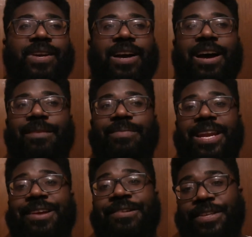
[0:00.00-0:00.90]

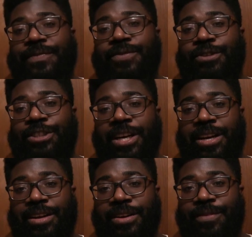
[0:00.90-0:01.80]
that there is a
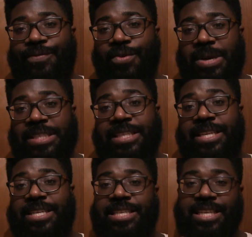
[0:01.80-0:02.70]
future for West
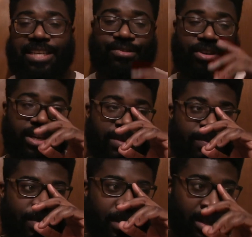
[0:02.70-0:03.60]
Indies in Test cricket.
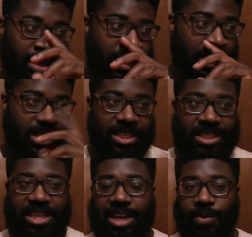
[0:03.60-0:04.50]

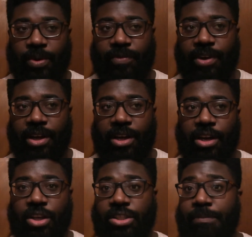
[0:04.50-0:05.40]
Since then, we've
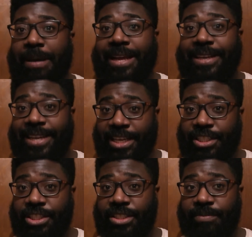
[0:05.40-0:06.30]
lost to
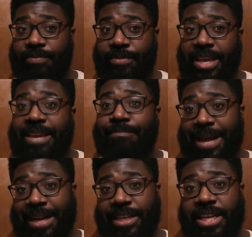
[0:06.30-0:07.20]
Bangladesh in
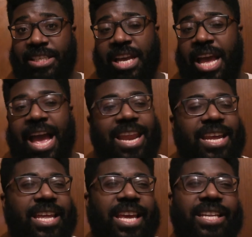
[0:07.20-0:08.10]
Bangladesh. And
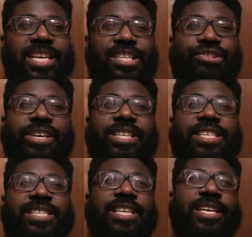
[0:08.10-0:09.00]
in Test cricket
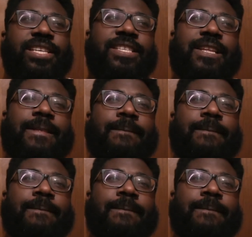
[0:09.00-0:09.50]
these days,